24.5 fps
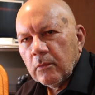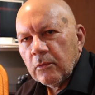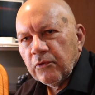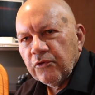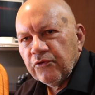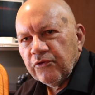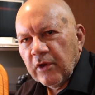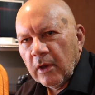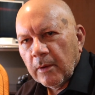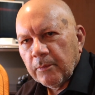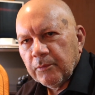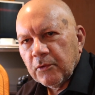
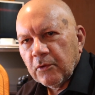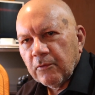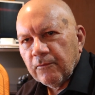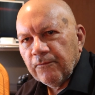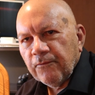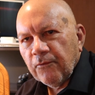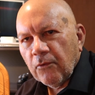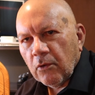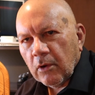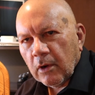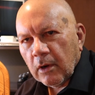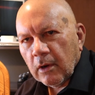Chapter
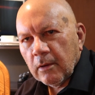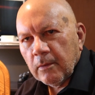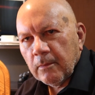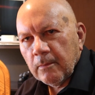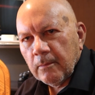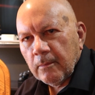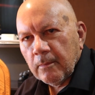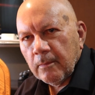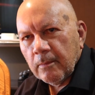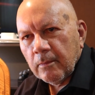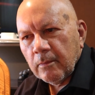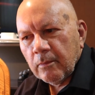4.
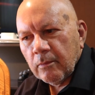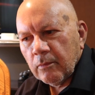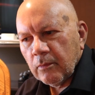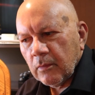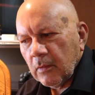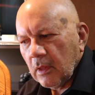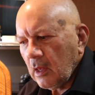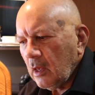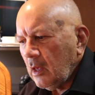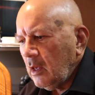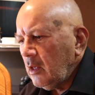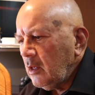
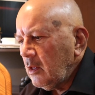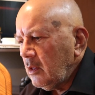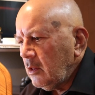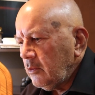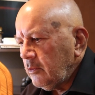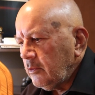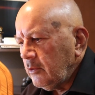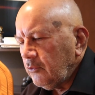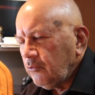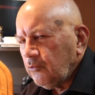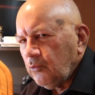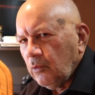
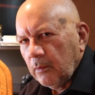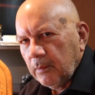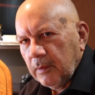This